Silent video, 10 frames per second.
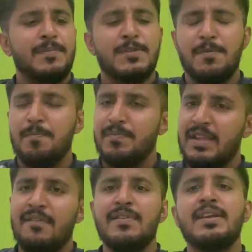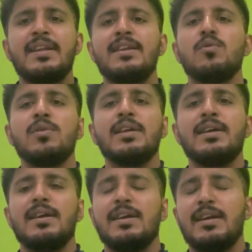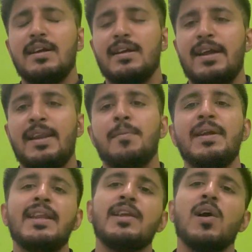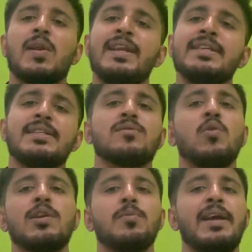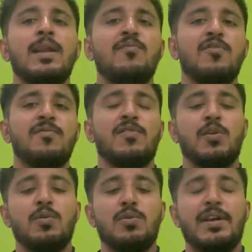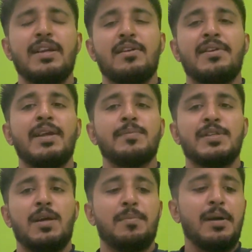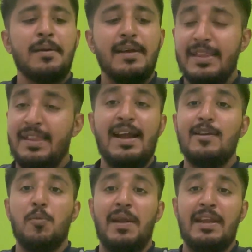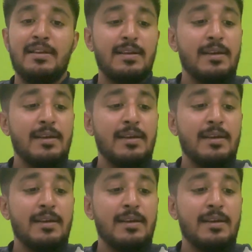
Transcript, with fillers: So, definitely doing an MBA in your niche is going to be helpful for you to get your dream job in that domain.